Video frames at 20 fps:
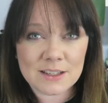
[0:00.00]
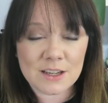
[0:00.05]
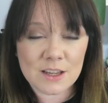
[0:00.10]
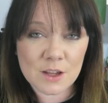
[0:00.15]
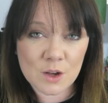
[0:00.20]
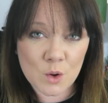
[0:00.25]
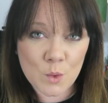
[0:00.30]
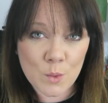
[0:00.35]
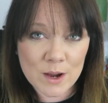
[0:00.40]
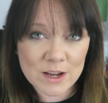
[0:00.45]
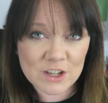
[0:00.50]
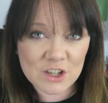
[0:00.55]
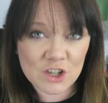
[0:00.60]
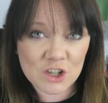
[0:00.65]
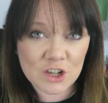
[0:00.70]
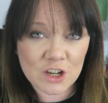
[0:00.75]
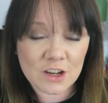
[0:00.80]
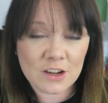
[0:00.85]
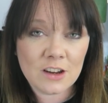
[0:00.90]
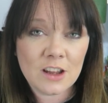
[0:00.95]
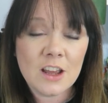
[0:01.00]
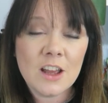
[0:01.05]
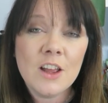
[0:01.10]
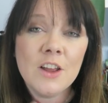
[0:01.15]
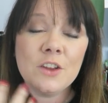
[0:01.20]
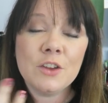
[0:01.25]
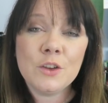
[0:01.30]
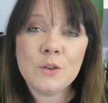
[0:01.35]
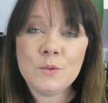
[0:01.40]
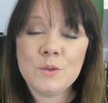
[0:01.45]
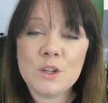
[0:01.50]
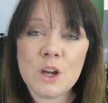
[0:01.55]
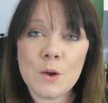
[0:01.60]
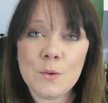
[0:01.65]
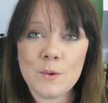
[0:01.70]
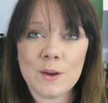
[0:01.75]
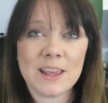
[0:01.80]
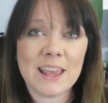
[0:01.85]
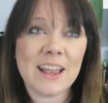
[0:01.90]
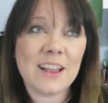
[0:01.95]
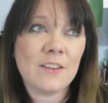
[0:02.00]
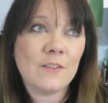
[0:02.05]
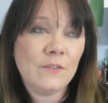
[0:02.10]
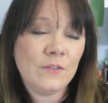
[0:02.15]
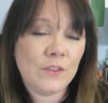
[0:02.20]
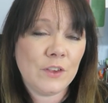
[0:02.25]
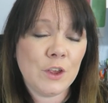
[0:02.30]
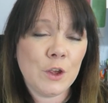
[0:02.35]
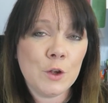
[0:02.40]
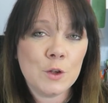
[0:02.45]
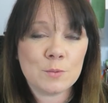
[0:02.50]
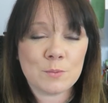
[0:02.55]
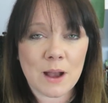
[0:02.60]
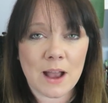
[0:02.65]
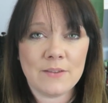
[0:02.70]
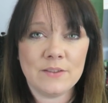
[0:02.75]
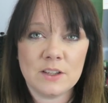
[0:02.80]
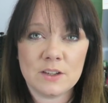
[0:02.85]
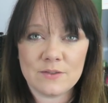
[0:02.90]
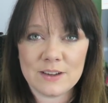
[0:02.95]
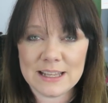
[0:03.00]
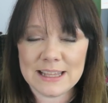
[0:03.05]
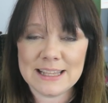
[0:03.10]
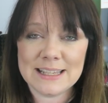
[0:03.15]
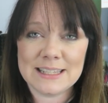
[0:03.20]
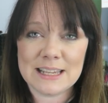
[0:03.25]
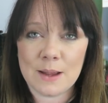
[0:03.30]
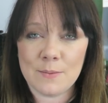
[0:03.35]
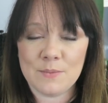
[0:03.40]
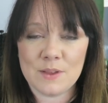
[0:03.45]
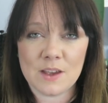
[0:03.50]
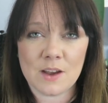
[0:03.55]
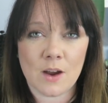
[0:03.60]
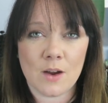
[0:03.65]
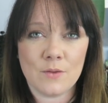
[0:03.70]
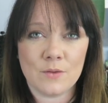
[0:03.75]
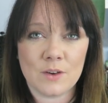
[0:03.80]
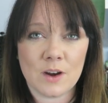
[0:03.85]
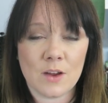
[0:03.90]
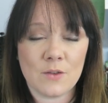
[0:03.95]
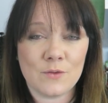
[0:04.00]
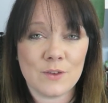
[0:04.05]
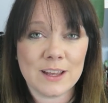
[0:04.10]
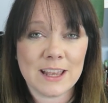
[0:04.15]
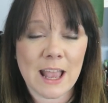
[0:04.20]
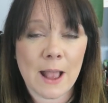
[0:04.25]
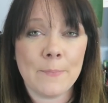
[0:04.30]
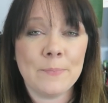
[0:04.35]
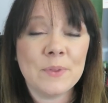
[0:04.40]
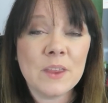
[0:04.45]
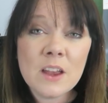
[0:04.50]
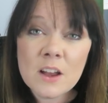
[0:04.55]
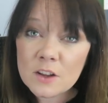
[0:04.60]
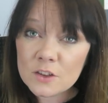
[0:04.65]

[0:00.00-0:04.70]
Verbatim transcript: to the question, you don't get confused by having to read the same thing over and over again.